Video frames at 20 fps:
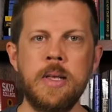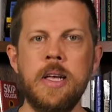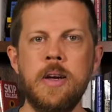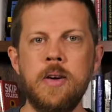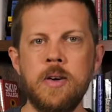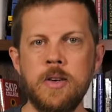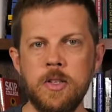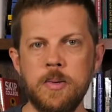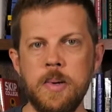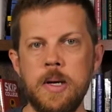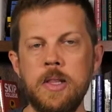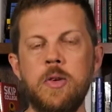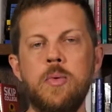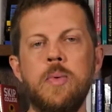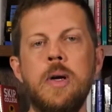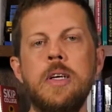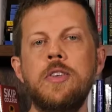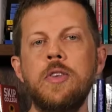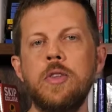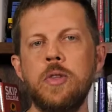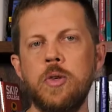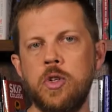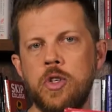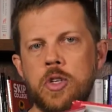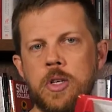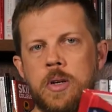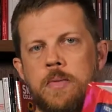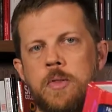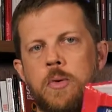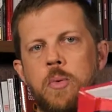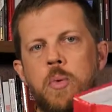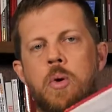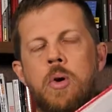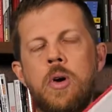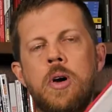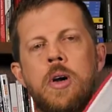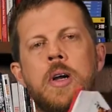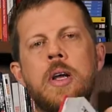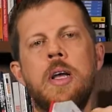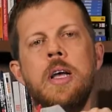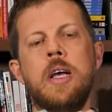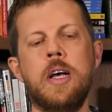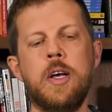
here is about the resolution of the war,